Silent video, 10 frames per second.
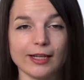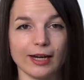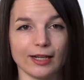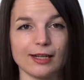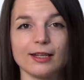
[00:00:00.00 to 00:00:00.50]

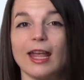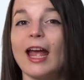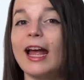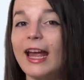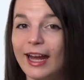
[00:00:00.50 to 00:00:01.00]
technique
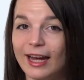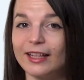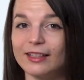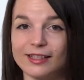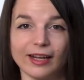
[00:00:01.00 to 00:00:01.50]

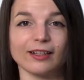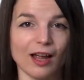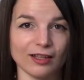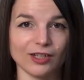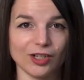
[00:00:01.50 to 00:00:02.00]
and the
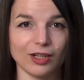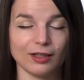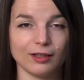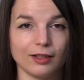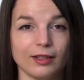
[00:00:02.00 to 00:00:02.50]
technology.
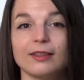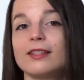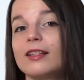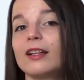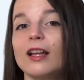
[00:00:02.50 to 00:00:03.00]

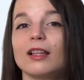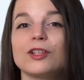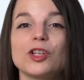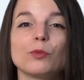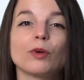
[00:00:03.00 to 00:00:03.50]
This
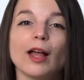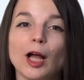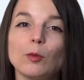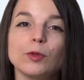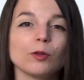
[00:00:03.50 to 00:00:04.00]
technology will
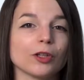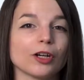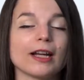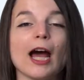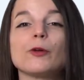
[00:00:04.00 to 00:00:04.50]
help you
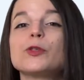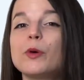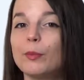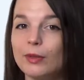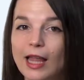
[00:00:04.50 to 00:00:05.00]
learn how to
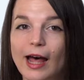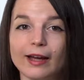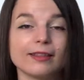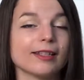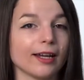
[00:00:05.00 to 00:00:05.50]

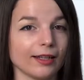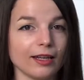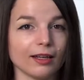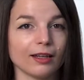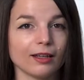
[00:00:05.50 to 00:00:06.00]
apply the
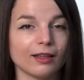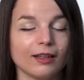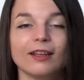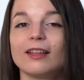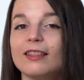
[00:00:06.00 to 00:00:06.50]
technique.
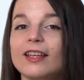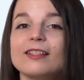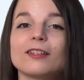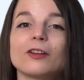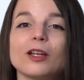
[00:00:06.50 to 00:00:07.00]

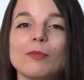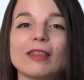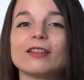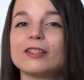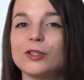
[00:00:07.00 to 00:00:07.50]
These learning
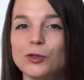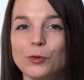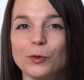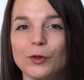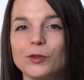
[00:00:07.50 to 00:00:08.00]
methods and
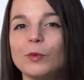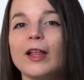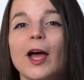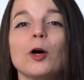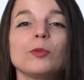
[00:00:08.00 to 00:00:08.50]
tools will
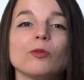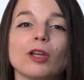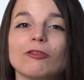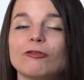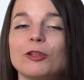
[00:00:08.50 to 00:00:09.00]
help you
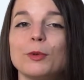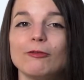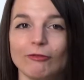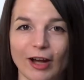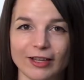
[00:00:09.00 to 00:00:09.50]
get
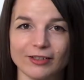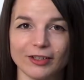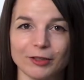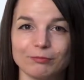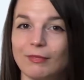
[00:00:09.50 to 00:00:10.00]
fluent
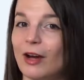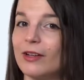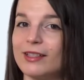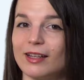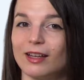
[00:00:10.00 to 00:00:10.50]
faster,
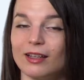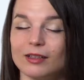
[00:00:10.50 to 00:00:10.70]
guaranteed.